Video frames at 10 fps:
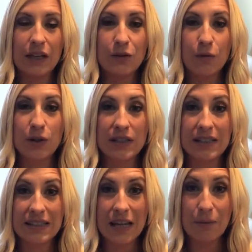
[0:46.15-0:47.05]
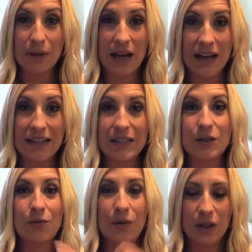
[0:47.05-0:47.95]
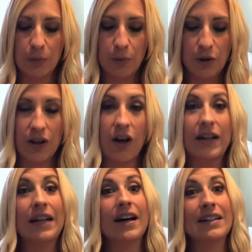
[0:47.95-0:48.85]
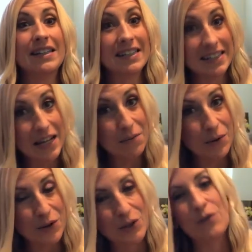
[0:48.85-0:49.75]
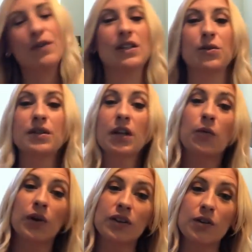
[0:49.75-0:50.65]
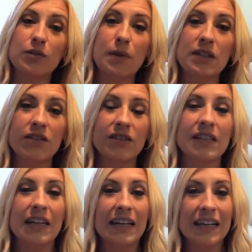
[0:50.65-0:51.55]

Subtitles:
is forced to stabilize when you're put on an unstable surface. So it's going to work those muscles.